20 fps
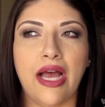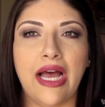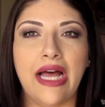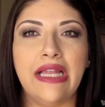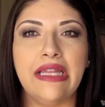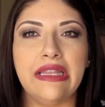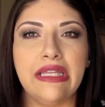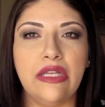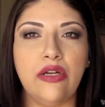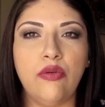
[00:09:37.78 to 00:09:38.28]

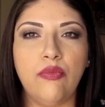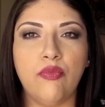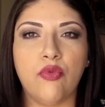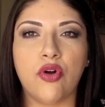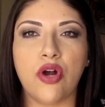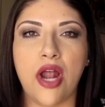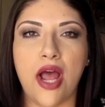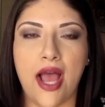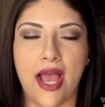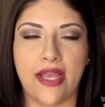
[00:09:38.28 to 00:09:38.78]
a little
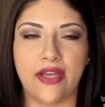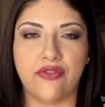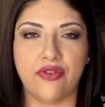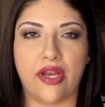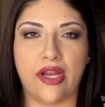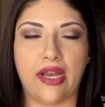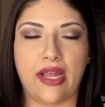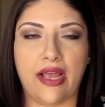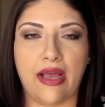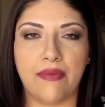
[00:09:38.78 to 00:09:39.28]
more
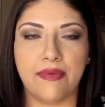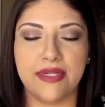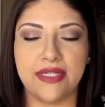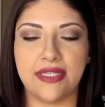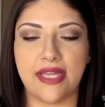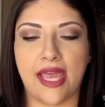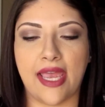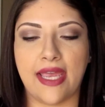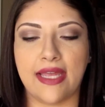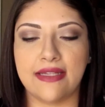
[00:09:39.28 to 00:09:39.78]
hydrating, I would
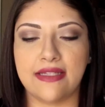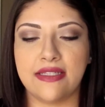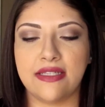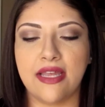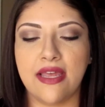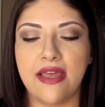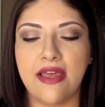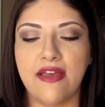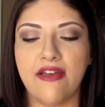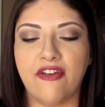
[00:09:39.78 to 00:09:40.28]
say. It's
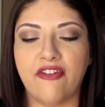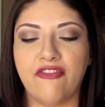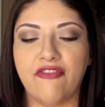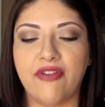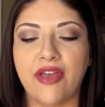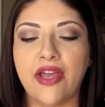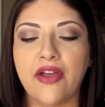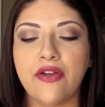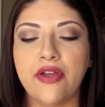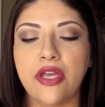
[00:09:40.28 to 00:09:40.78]

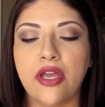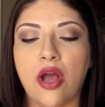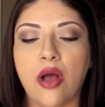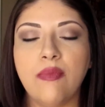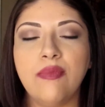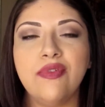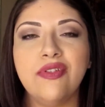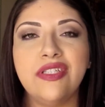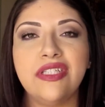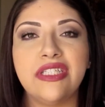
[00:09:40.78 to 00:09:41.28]
very
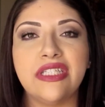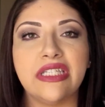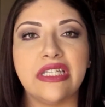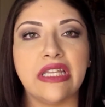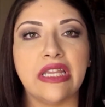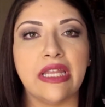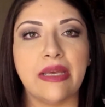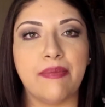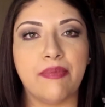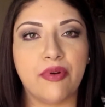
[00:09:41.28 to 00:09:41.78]
almost
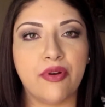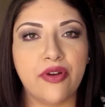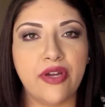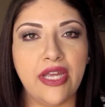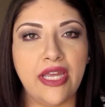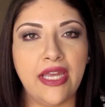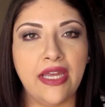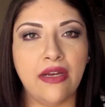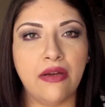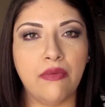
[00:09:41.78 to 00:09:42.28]

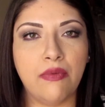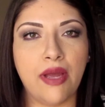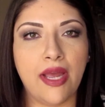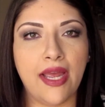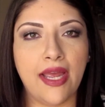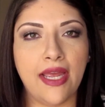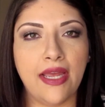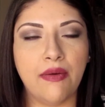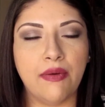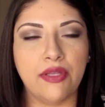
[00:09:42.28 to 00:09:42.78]
slippery in a
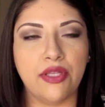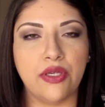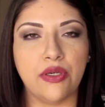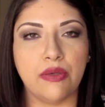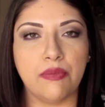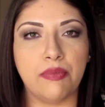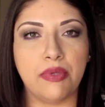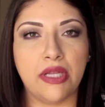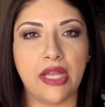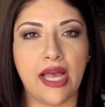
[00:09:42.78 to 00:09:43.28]
way. When you
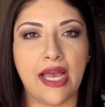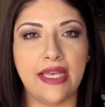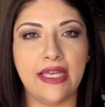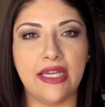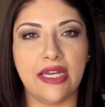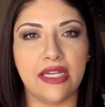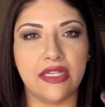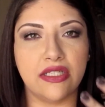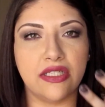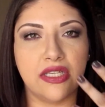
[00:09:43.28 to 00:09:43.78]
apply
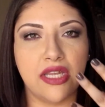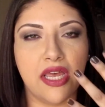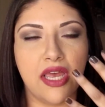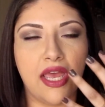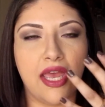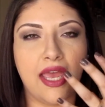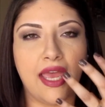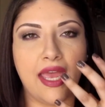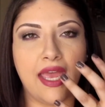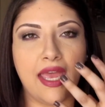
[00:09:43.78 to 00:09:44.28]
it,
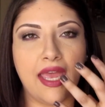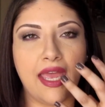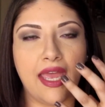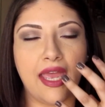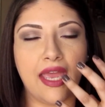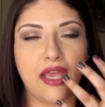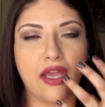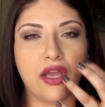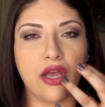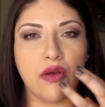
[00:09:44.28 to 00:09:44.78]

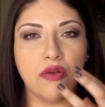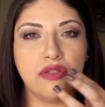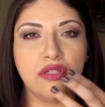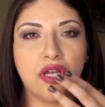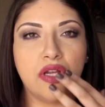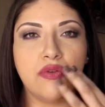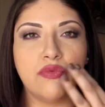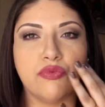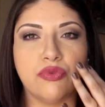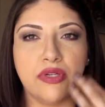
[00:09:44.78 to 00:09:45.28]
it goes
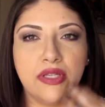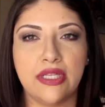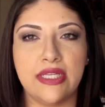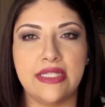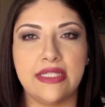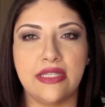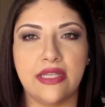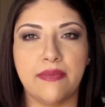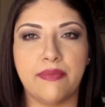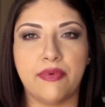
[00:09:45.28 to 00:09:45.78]
on really
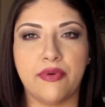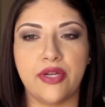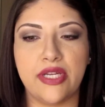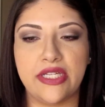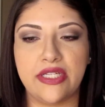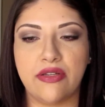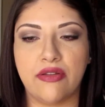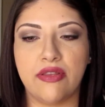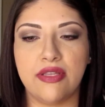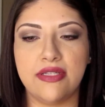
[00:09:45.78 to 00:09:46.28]
slippery.
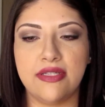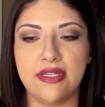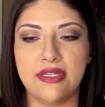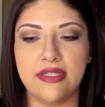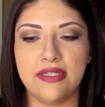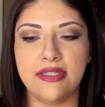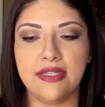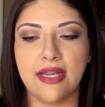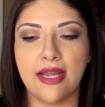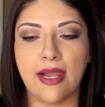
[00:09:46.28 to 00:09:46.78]
So this
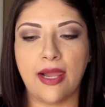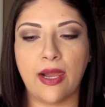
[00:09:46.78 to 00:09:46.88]
is,